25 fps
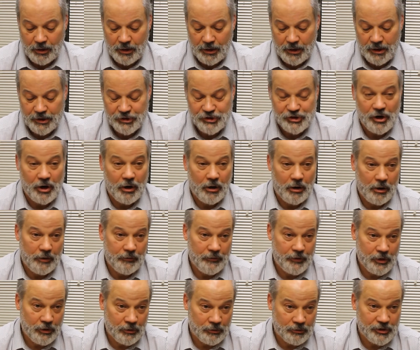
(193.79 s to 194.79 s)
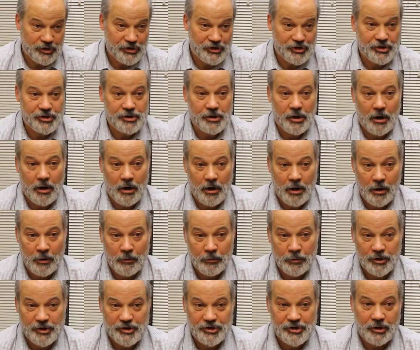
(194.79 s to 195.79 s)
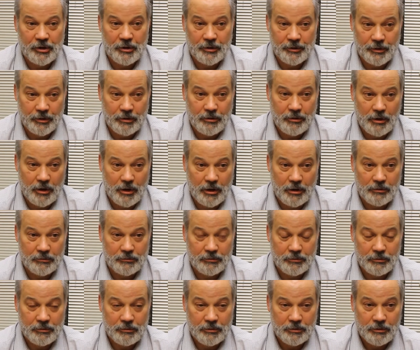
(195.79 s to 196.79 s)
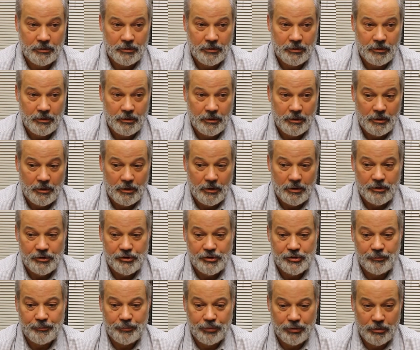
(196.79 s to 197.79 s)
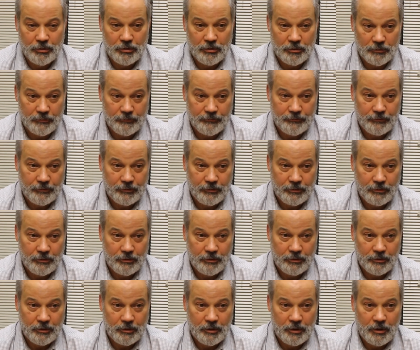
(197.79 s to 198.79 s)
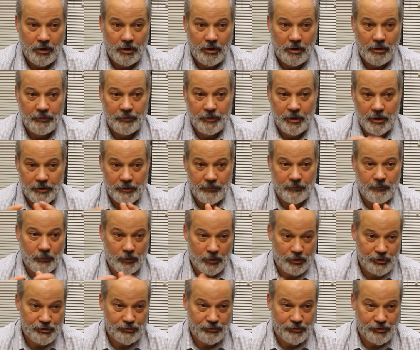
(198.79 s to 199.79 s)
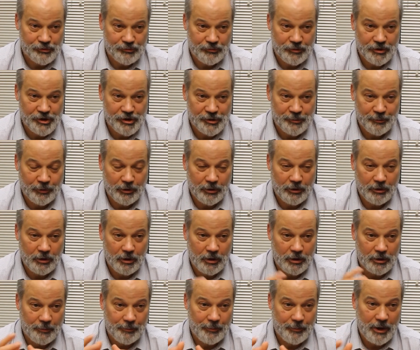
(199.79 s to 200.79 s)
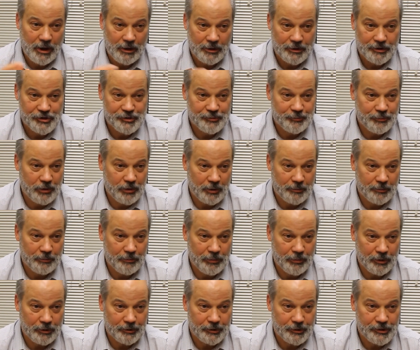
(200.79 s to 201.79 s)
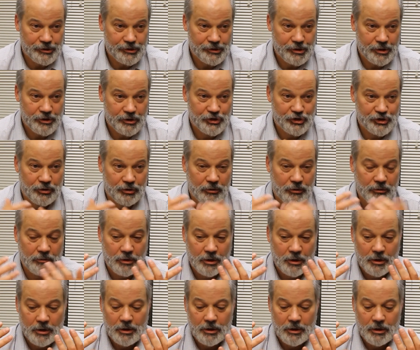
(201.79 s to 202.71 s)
the onus is always on the Crown to prove that the force was reasonable on a balance of probabilities. So